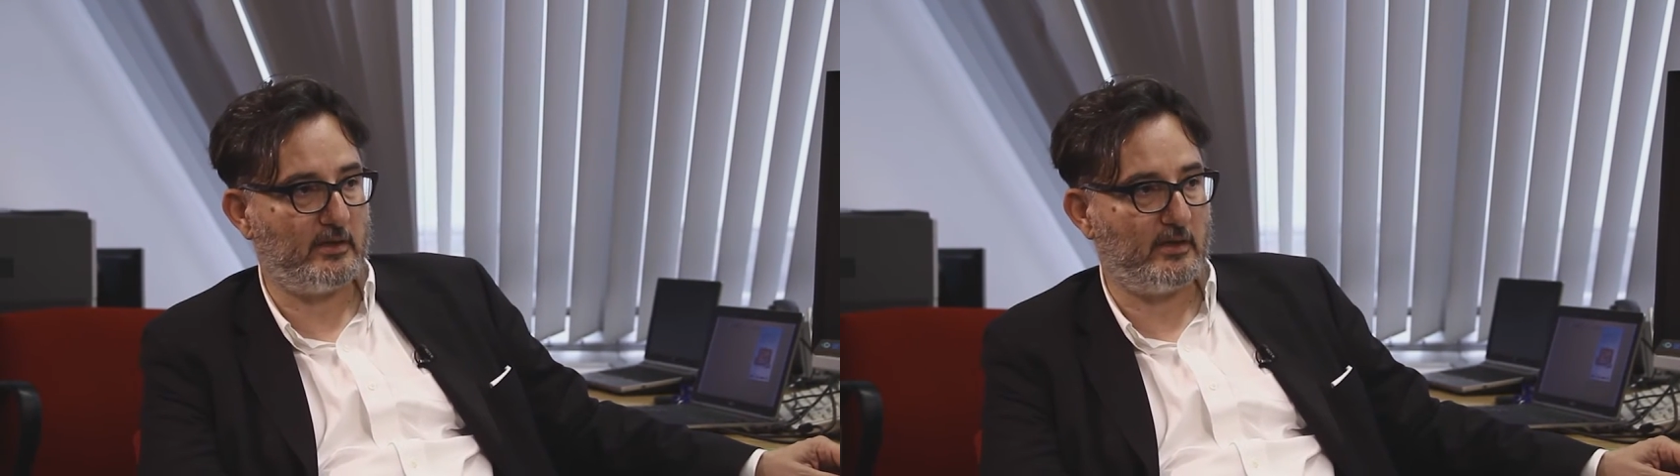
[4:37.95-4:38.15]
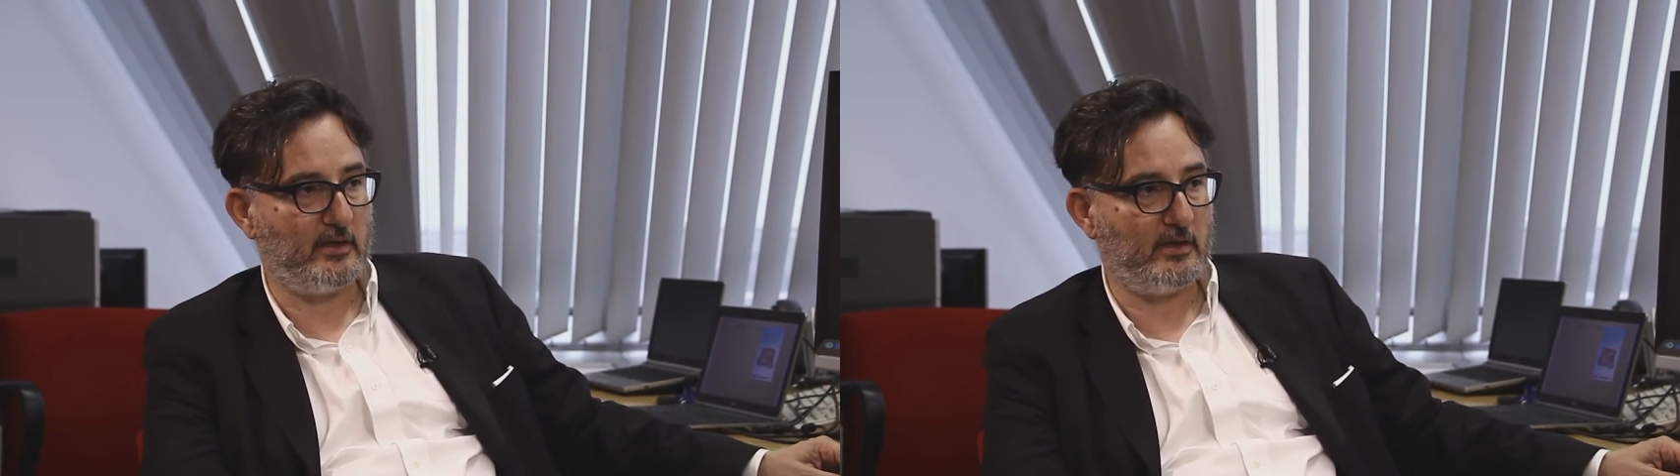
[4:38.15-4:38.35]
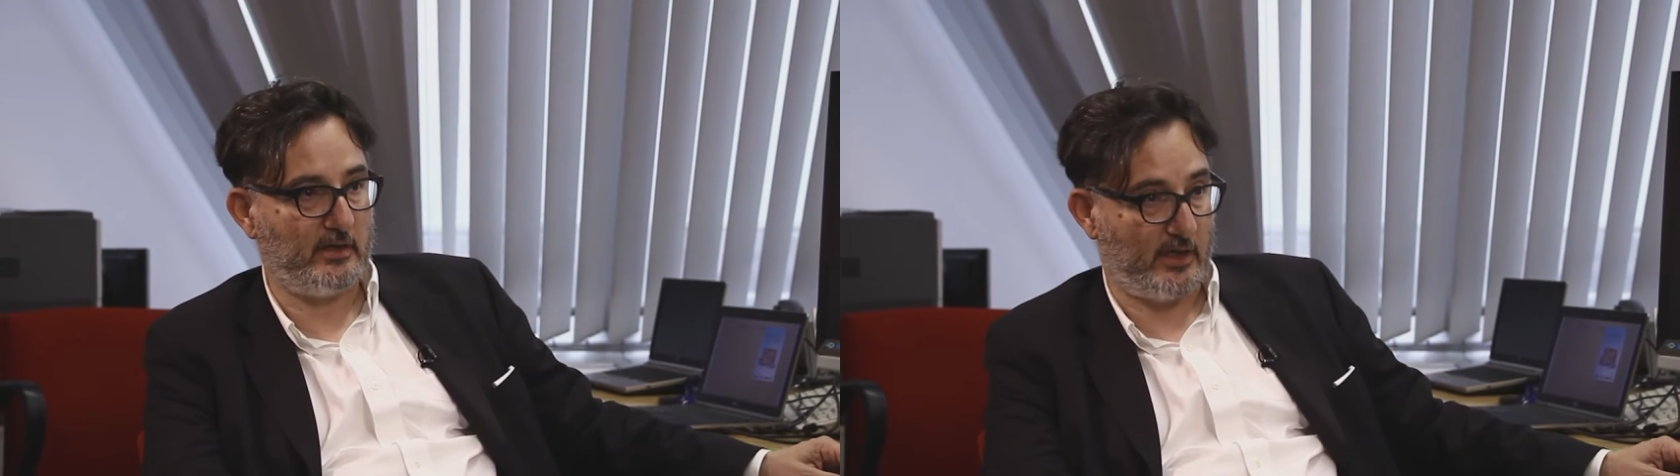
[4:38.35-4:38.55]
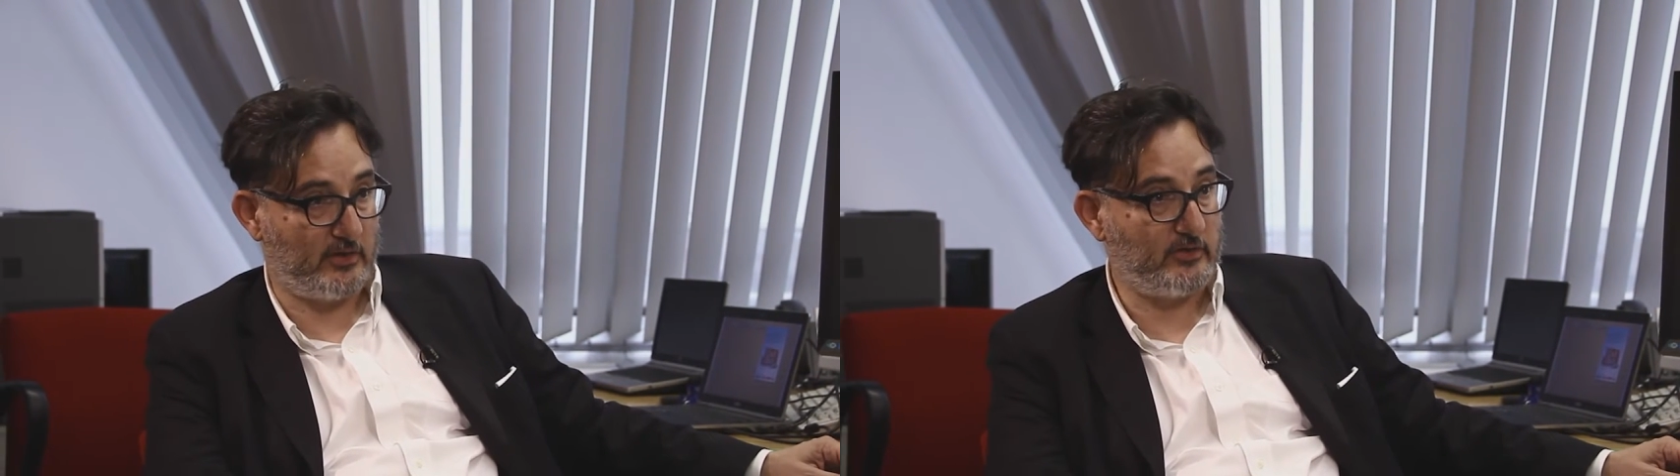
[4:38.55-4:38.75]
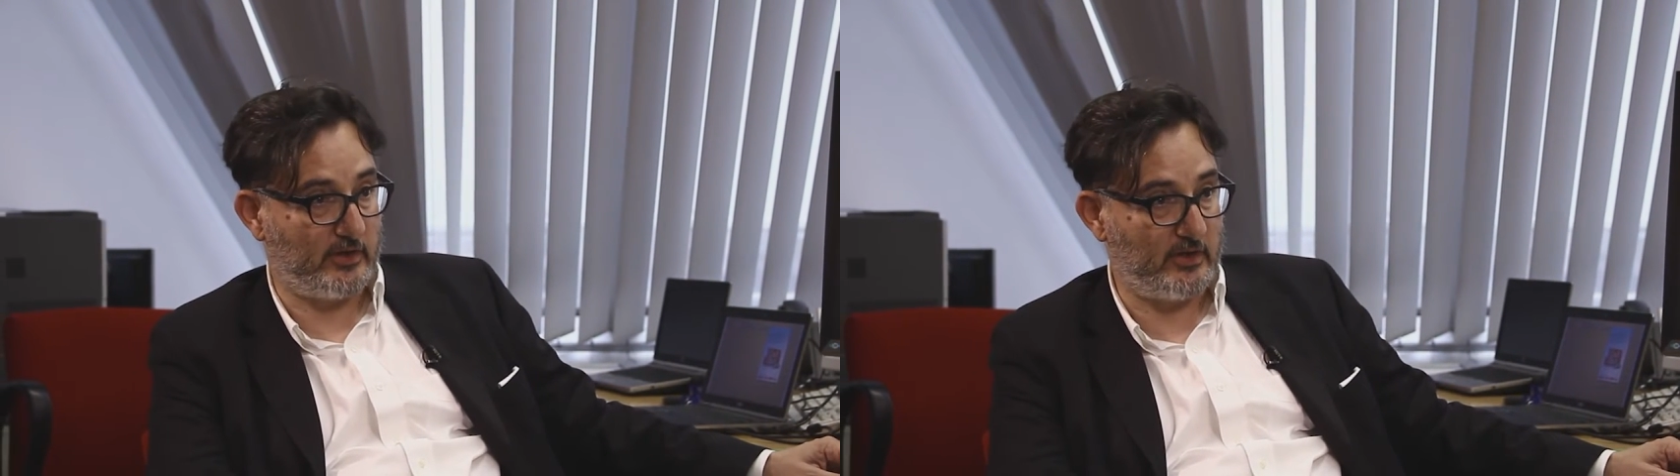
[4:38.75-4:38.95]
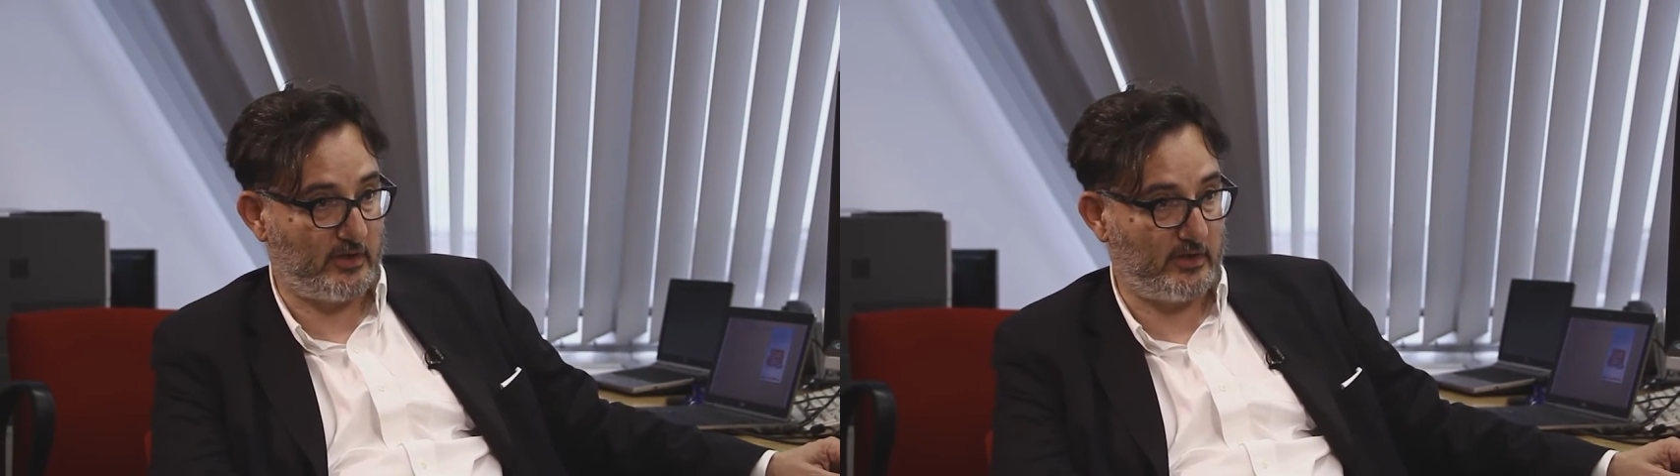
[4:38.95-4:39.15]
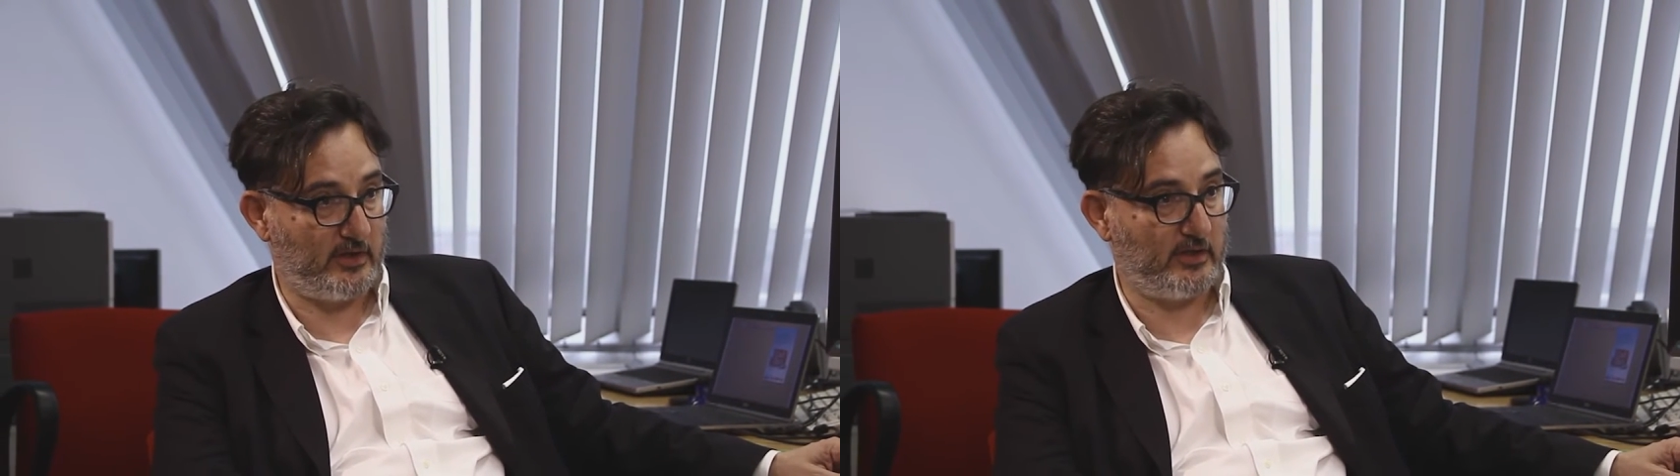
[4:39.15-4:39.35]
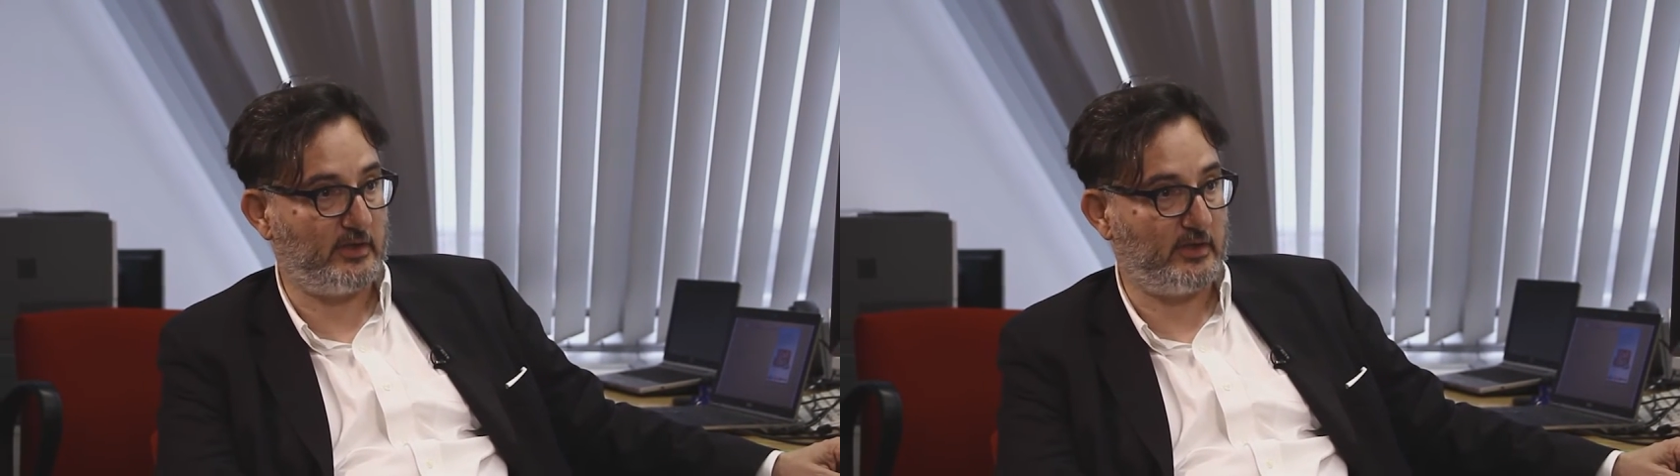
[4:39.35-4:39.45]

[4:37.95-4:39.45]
the answer is indeed